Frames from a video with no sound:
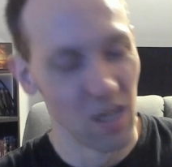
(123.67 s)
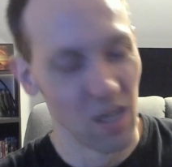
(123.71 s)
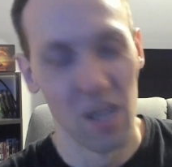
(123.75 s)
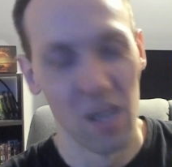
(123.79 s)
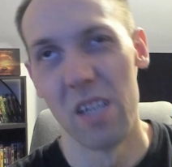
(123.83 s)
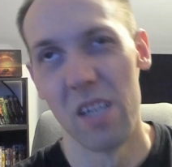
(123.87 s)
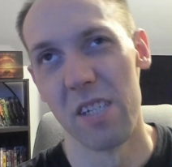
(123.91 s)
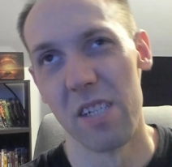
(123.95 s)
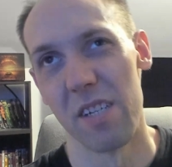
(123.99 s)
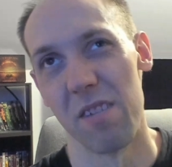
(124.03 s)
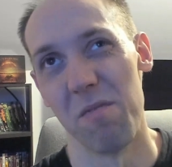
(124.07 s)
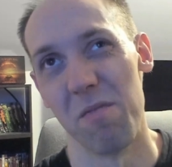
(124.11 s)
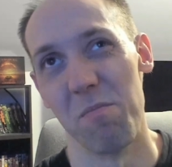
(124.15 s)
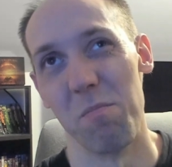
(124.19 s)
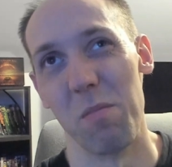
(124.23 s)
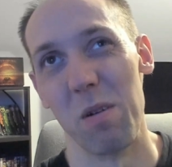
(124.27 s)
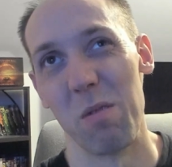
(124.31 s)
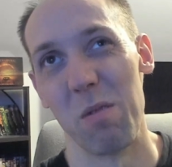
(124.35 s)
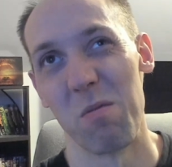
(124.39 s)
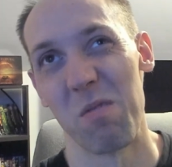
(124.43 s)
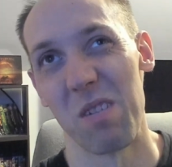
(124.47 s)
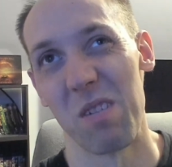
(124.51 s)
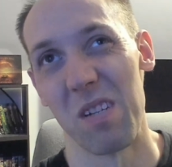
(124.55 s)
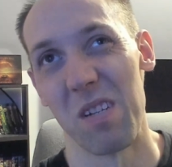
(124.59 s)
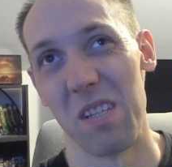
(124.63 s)
So
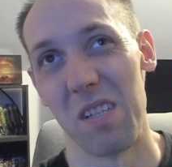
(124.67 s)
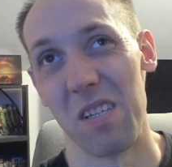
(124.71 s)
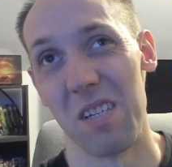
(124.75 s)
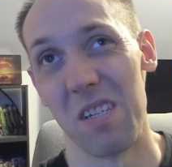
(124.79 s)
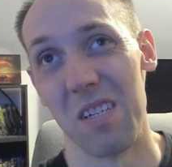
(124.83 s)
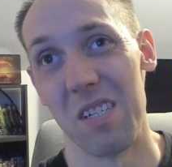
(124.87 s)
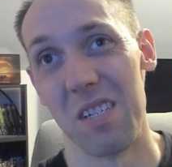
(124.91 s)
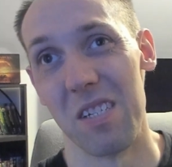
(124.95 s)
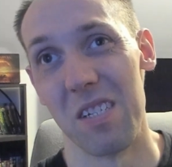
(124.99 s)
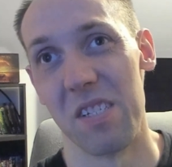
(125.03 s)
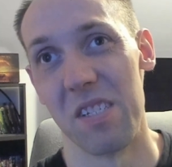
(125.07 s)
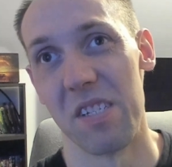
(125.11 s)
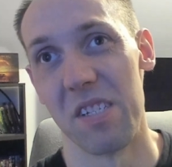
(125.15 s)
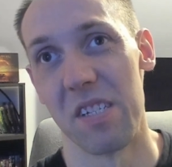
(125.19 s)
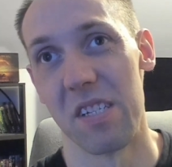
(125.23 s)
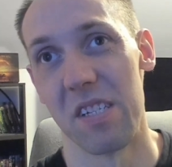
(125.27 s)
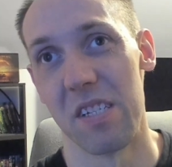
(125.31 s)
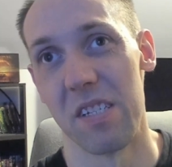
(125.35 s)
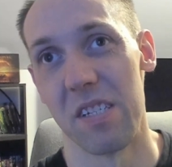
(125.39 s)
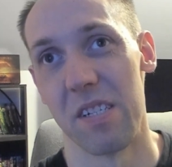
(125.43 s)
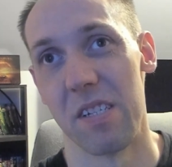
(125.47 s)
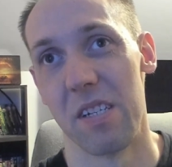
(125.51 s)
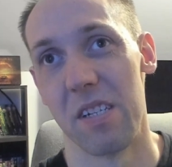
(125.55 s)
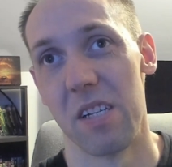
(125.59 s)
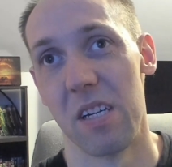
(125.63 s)
most of these
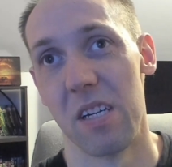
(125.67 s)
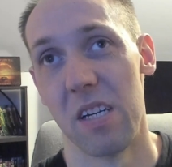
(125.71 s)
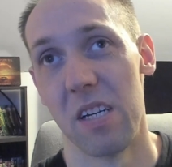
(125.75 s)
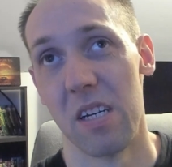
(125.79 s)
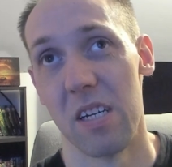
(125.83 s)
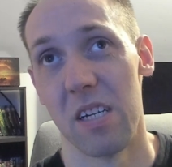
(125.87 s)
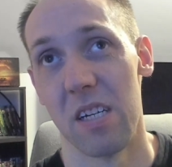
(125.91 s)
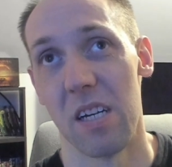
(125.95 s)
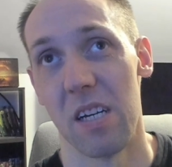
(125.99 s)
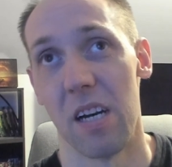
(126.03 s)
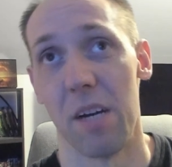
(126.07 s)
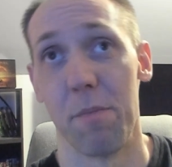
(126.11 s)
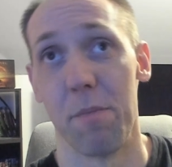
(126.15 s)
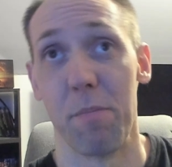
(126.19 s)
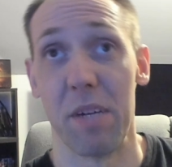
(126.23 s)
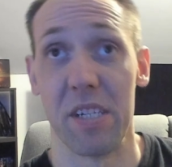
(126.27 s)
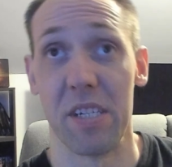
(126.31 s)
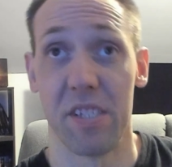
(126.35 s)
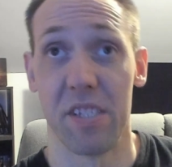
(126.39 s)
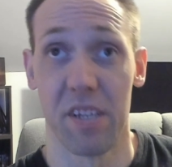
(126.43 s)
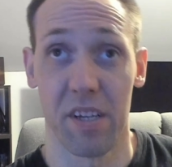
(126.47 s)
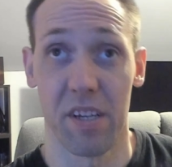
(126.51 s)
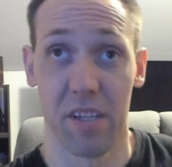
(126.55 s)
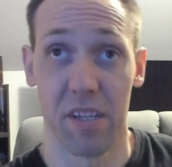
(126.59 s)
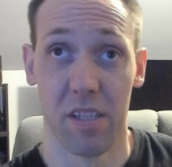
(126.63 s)
I
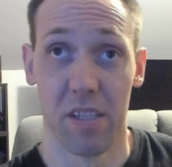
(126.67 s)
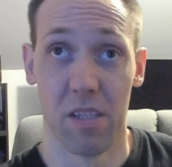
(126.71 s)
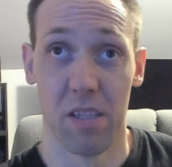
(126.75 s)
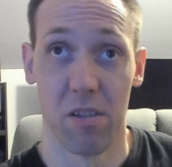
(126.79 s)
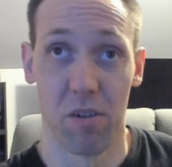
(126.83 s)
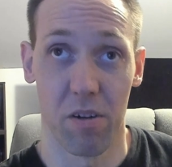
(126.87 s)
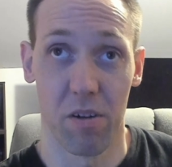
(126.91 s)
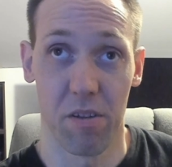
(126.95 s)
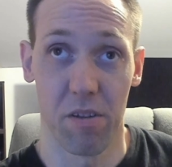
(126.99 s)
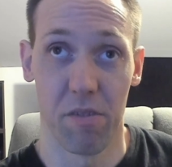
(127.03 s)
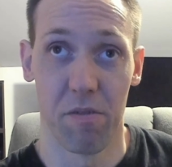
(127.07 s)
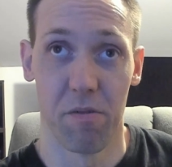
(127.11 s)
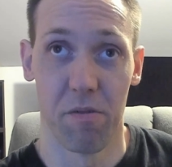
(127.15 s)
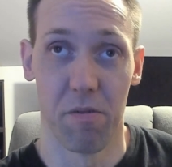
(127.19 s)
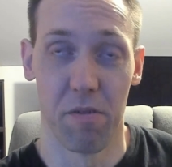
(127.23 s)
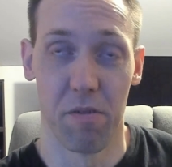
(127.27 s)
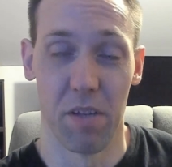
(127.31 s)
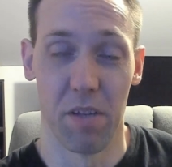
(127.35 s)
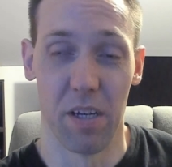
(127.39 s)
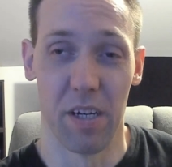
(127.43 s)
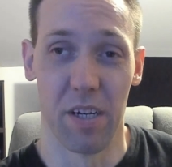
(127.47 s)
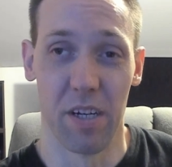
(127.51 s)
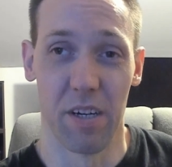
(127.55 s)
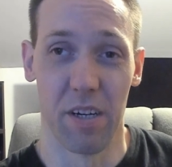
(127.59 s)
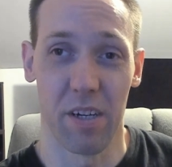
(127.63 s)
basically looked through
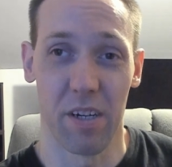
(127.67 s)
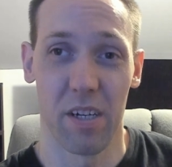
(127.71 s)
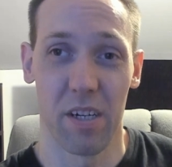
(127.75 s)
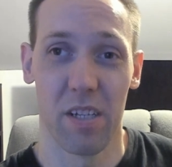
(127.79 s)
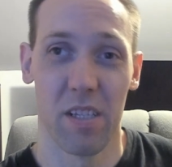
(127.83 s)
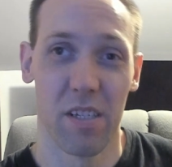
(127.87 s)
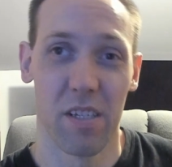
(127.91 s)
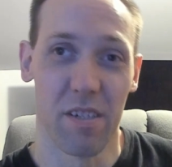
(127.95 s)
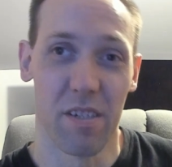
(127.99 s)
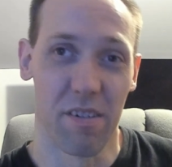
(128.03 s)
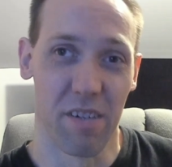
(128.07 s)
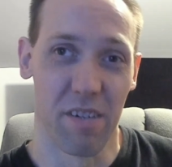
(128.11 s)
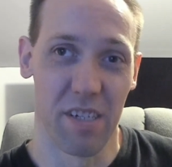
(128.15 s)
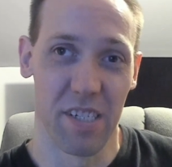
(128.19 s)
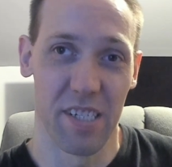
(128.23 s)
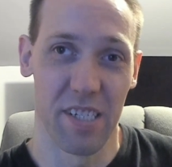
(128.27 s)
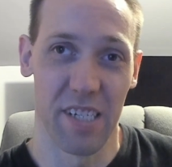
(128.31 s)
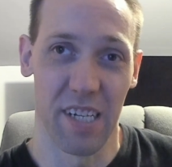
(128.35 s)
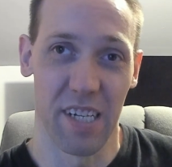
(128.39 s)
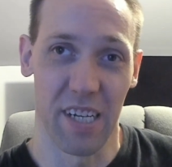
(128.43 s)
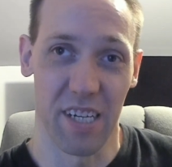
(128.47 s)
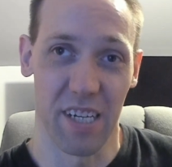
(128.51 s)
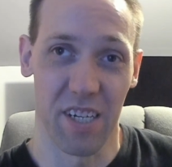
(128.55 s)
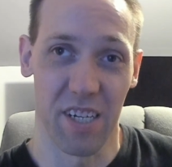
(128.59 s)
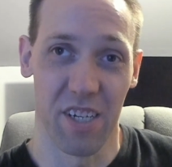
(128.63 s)
their clearance
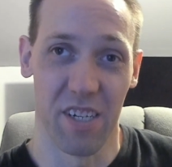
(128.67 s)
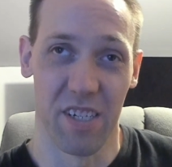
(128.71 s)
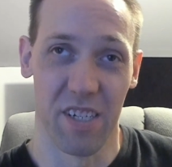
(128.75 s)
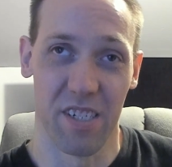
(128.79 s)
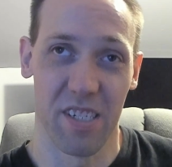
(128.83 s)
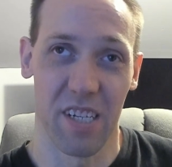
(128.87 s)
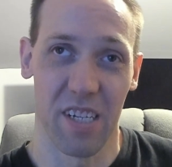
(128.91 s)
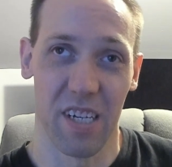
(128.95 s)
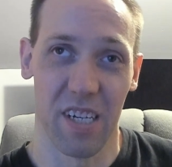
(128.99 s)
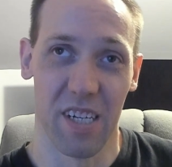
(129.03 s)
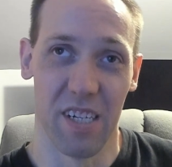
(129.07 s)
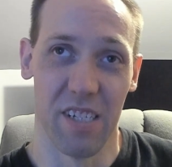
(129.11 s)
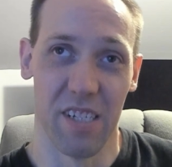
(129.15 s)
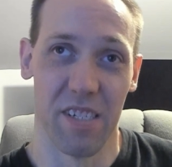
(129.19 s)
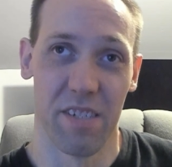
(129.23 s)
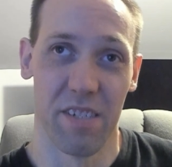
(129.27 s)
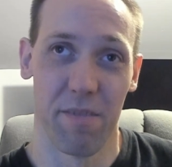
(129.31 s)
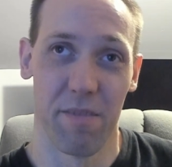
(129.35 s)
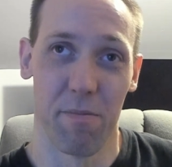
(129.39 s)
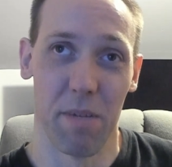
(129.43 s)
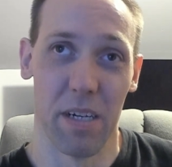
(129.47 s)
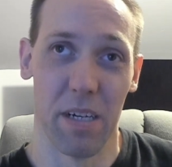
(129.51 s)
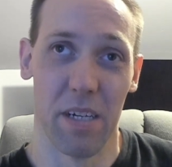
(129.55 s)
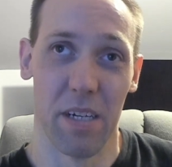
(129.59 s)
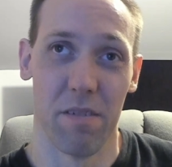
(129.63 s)
section because,
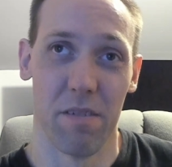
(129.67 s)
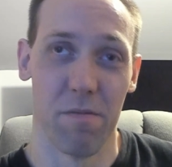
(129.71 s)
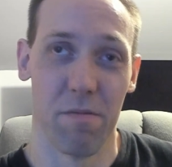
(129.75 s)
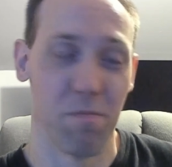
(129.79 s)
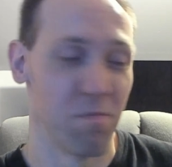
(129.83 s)
well,